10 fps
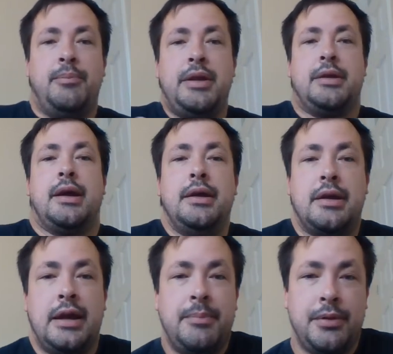be the
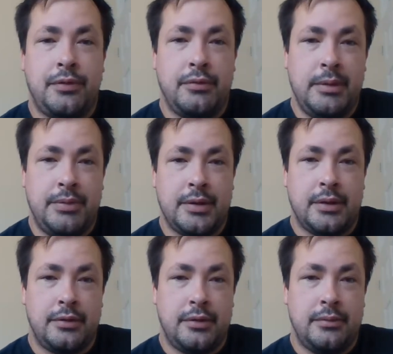gatekeepers for
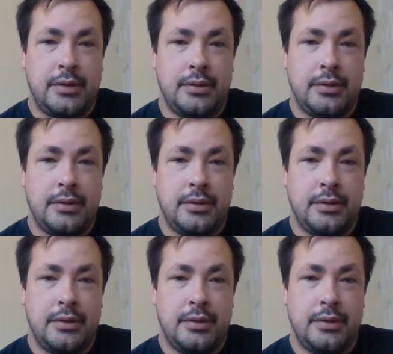reproduction.